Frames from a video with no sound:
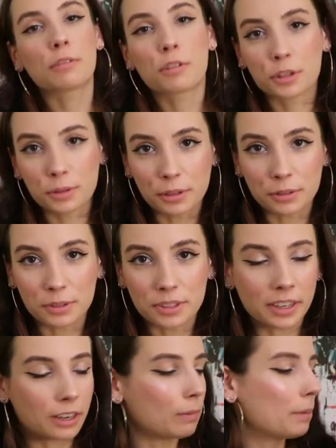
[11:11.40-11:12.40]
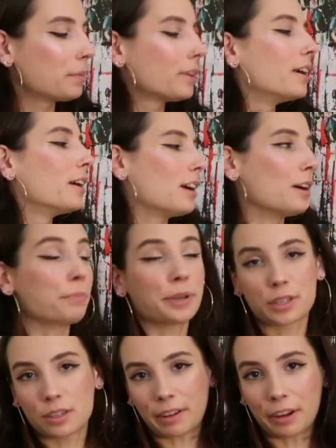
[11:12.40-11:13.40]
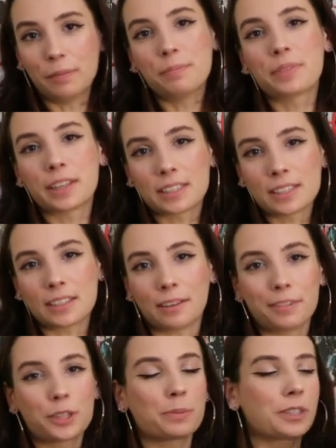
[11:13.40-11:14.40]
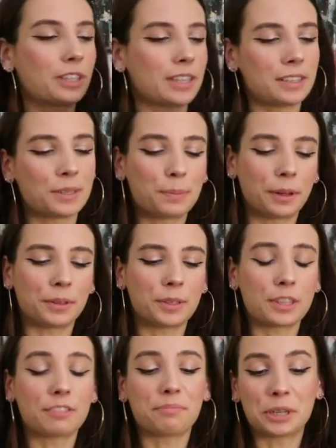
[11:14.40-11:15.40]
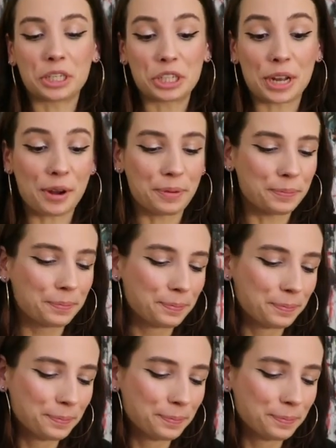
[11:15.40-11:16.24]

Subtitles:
Of course we knew this was gonna come up. Pierce the Veil. This is Selfish Machines. Bought this off merch now.